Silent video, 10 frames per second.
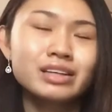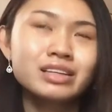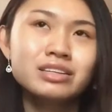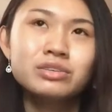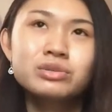
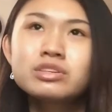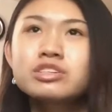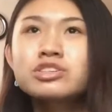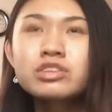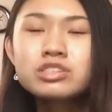think they're doing
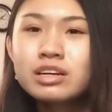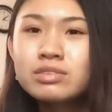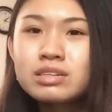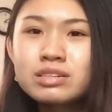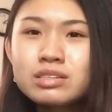construction
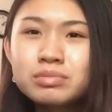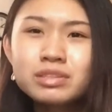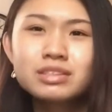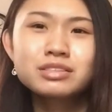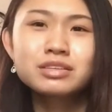outside or
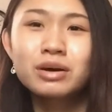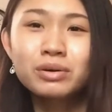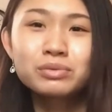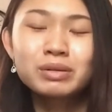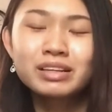something,
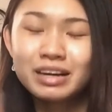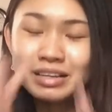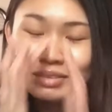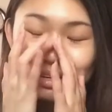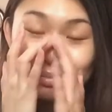so
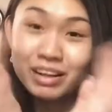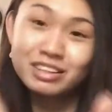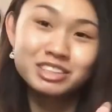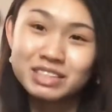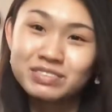I
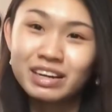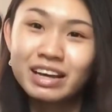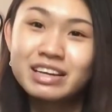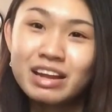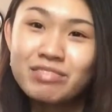apologize for
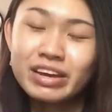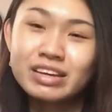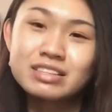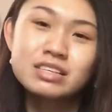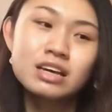that in
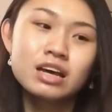advance.